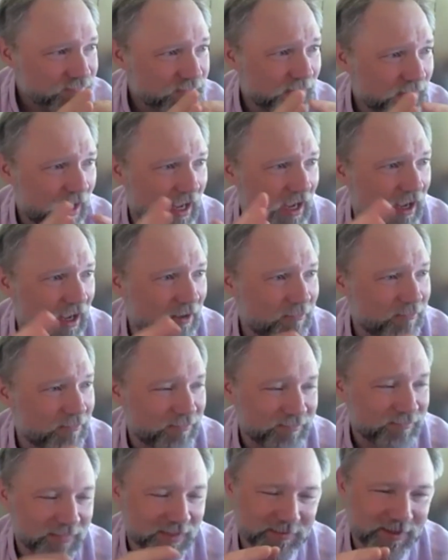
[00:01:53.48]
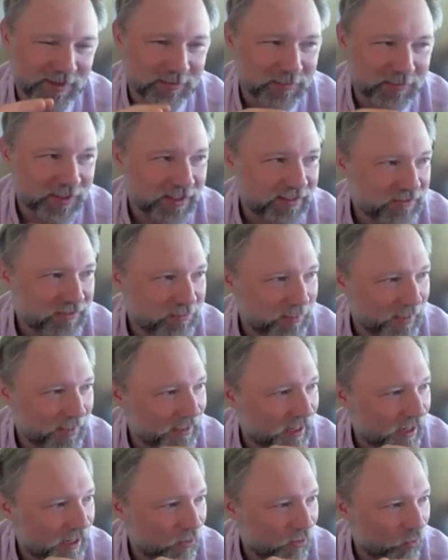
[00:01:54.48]
um, maybe not millions, but
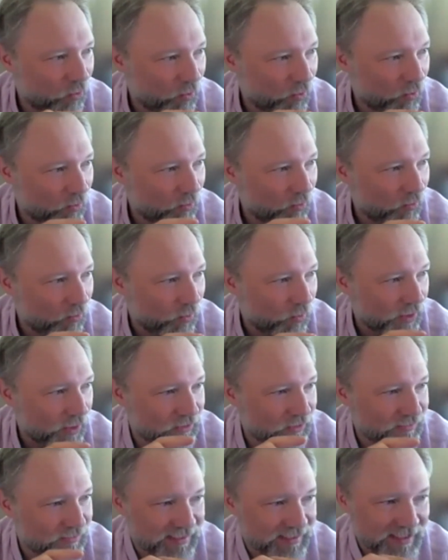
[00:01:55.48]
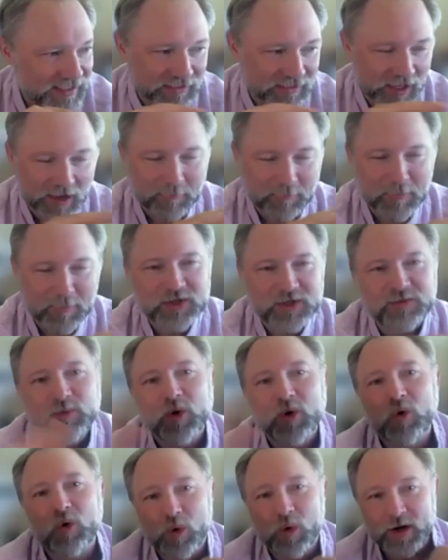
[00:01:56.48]
uh, what you see is a much
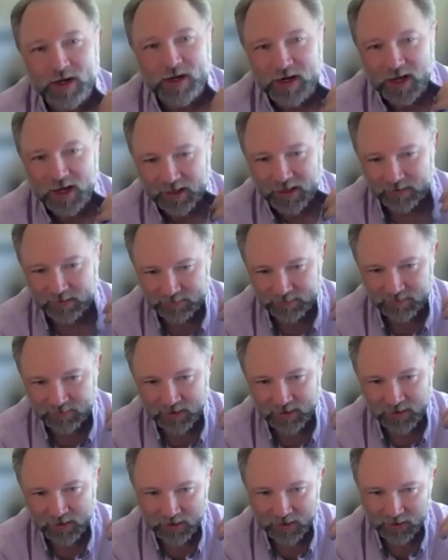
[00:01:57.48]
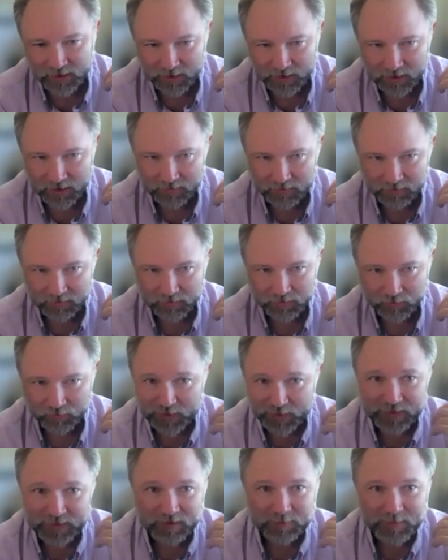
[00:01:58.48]
more organized
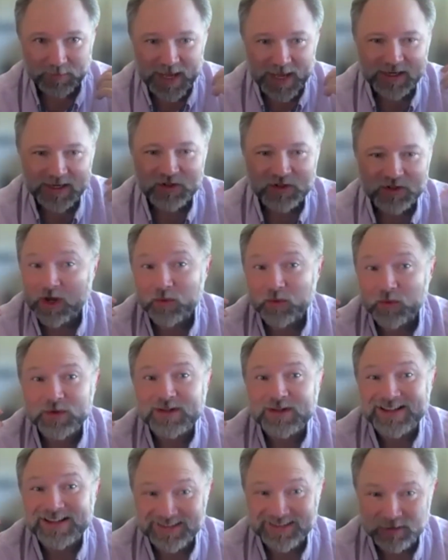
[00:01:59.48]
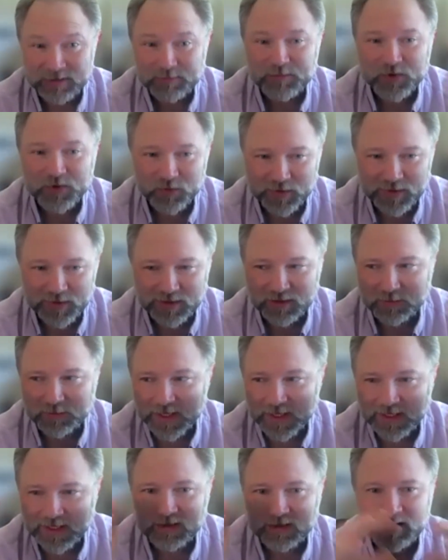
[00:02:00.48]
rhythm and it's a really simple rhythm
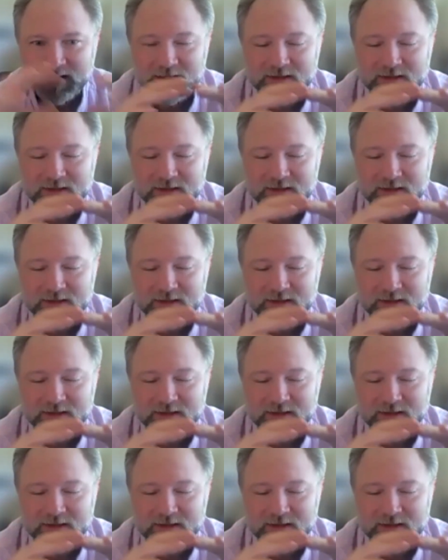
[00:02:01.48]
like the